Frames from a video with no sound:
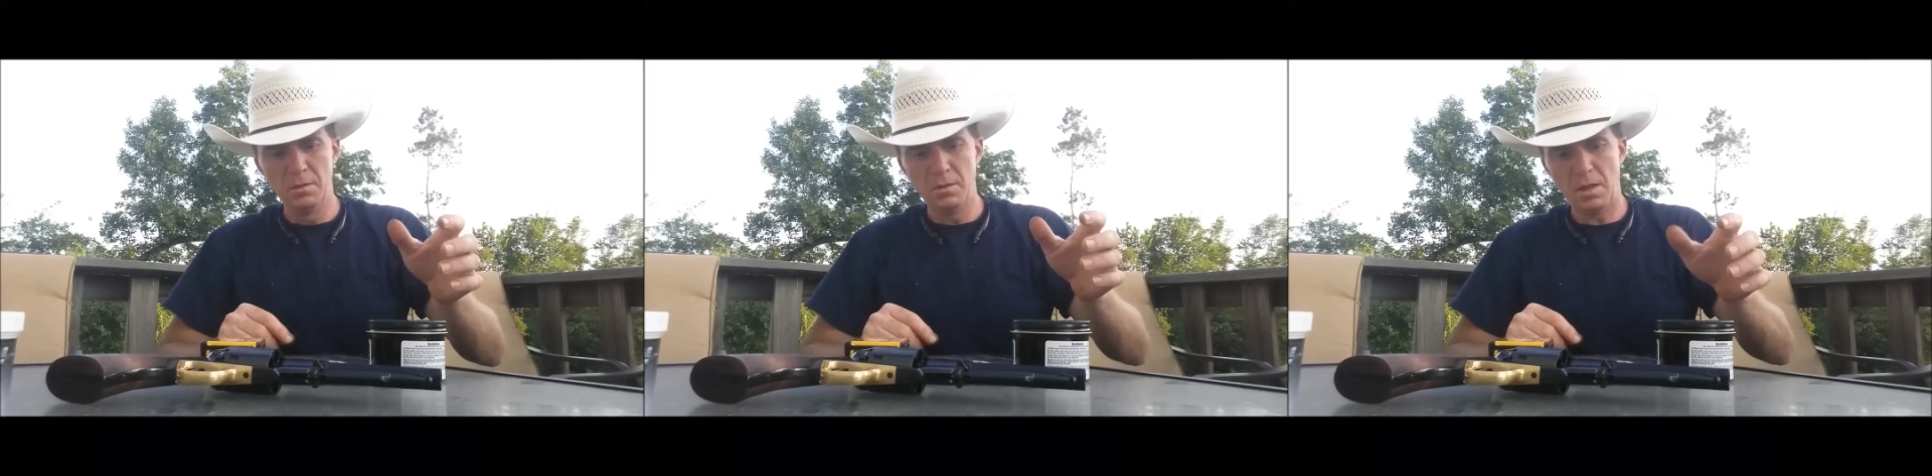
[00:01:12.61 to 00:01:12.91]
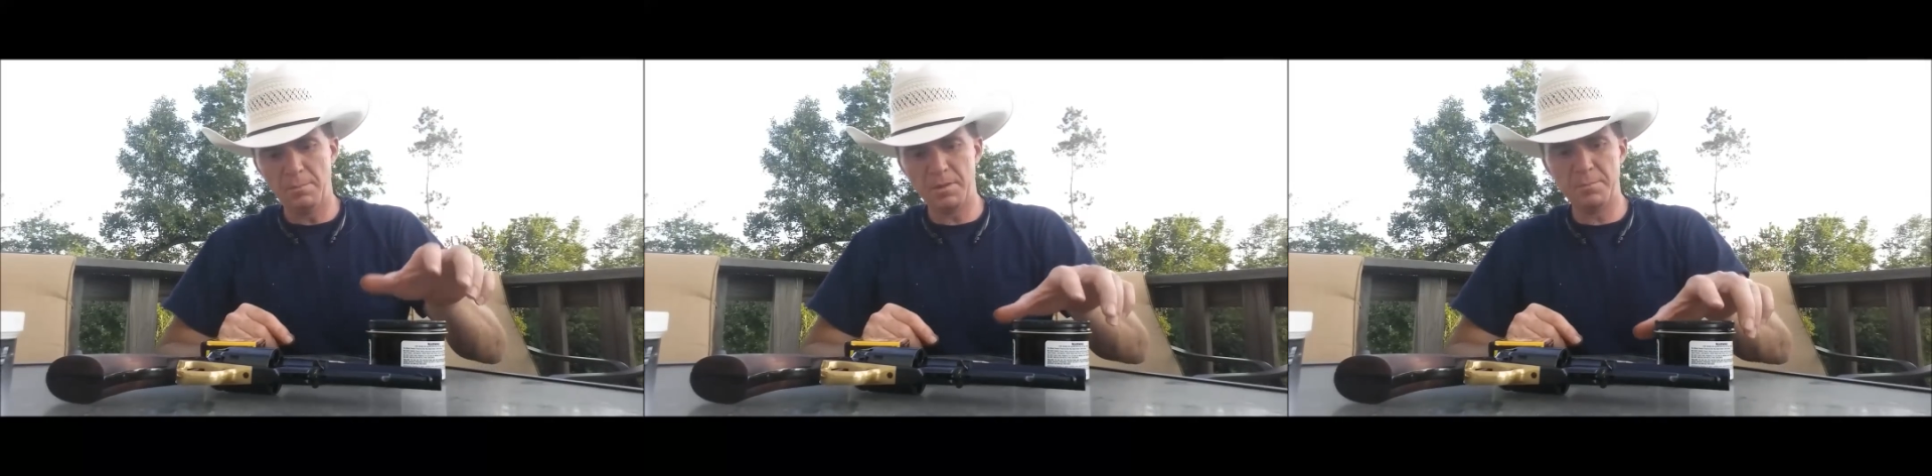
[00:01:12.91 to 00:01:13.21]

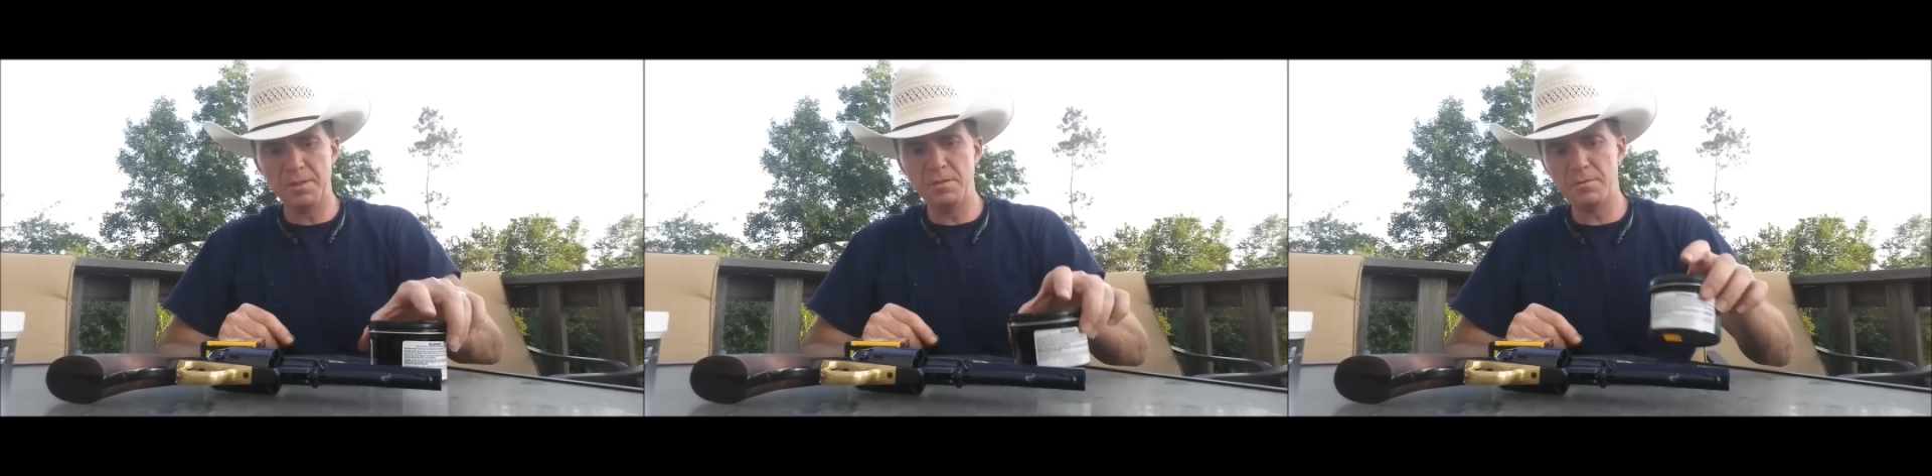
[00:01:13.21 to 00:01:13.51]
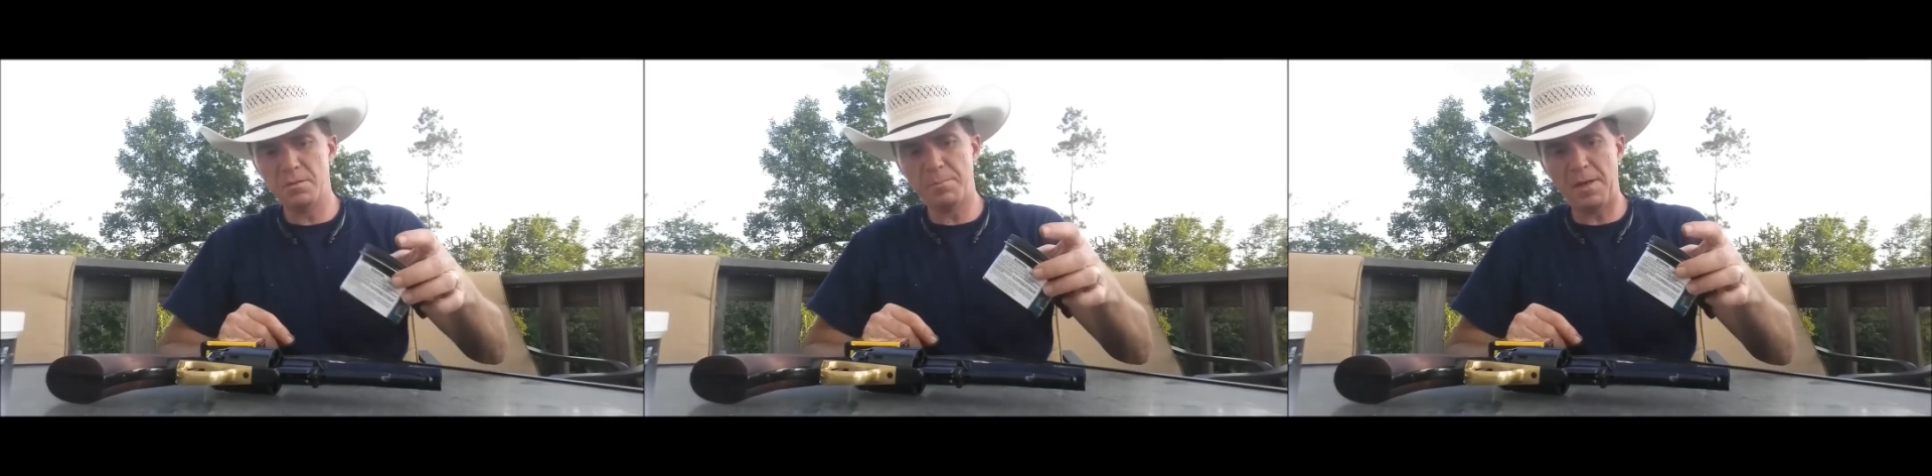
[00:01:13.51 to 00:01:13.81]
I'm going to be
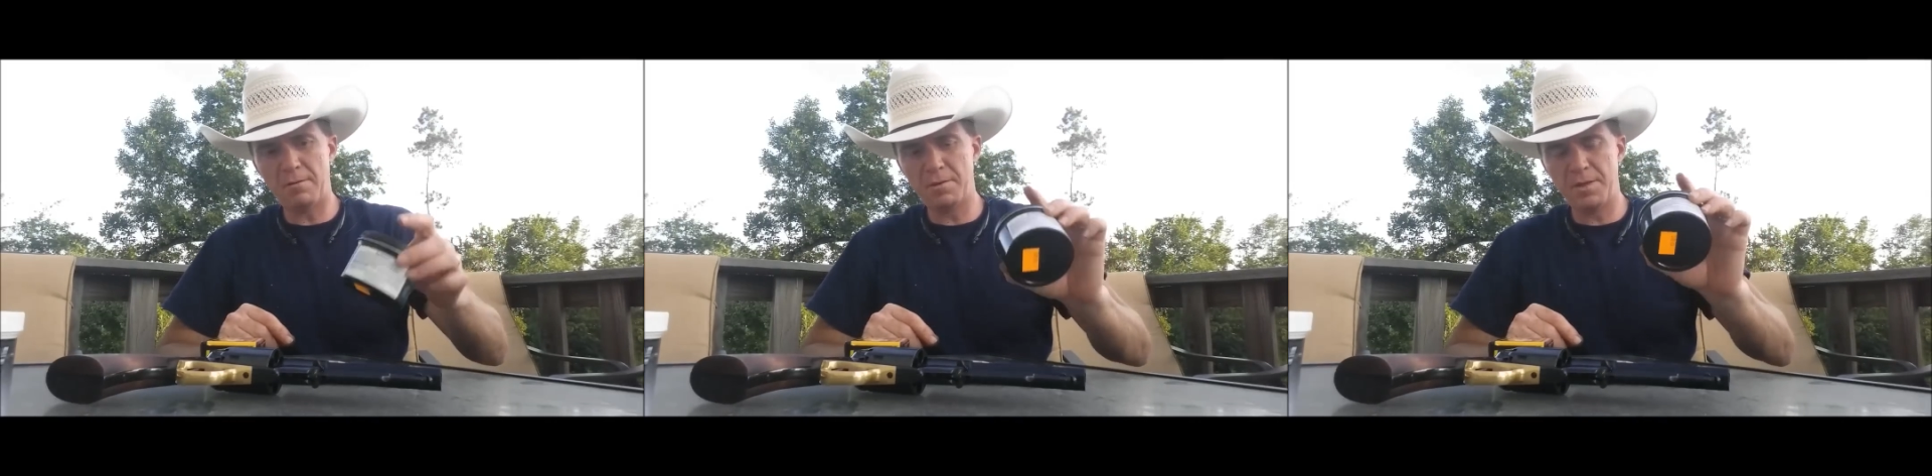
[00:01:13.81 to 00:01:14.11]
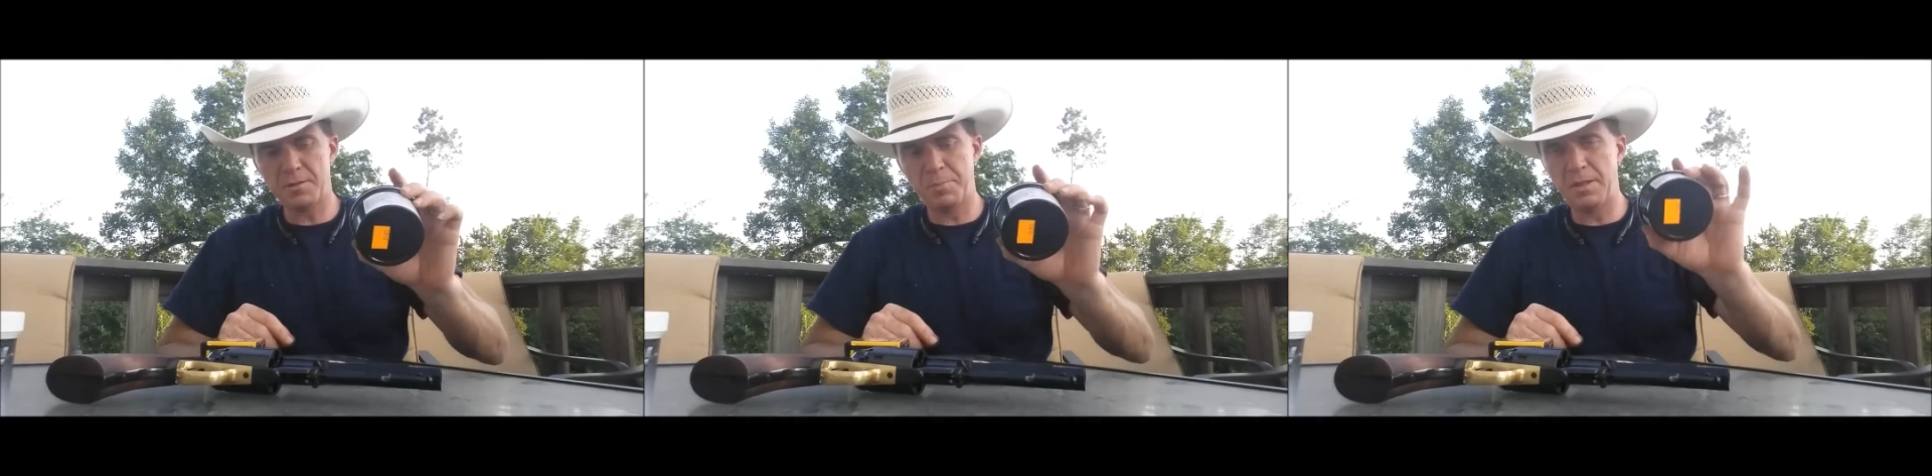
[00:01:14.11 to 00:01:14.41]
using the
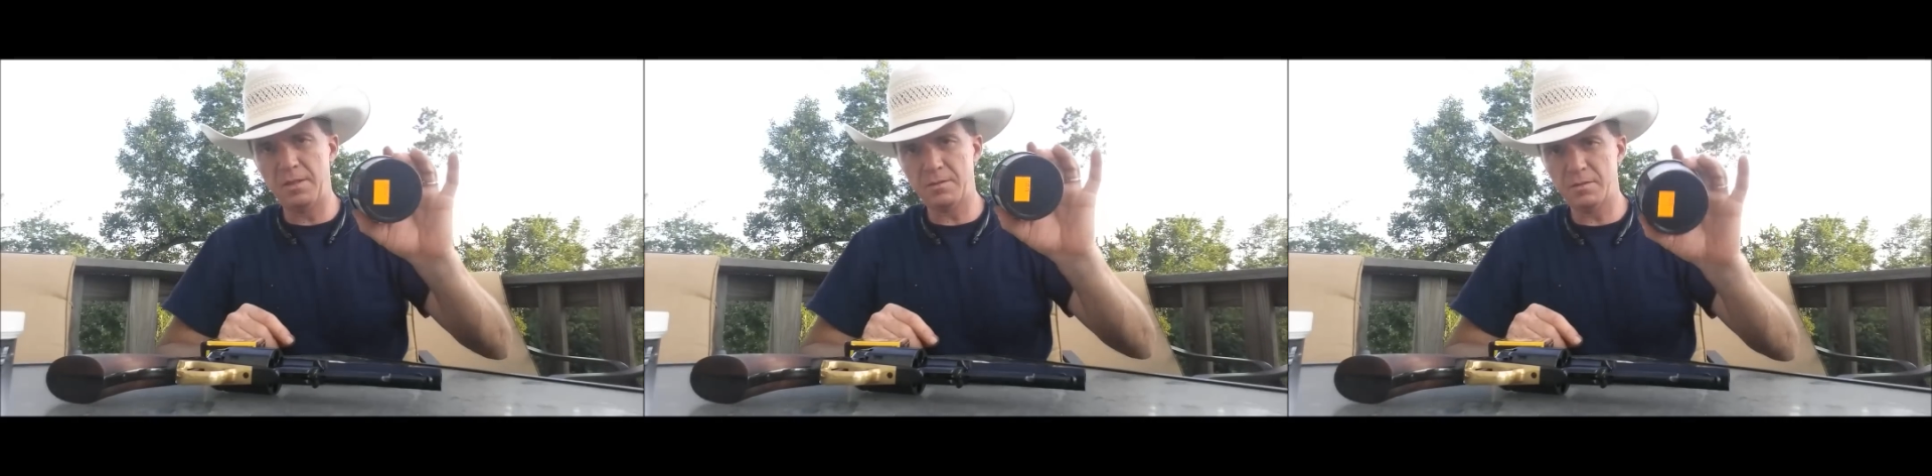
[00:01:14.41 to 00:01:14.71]
Pyrodex pellets.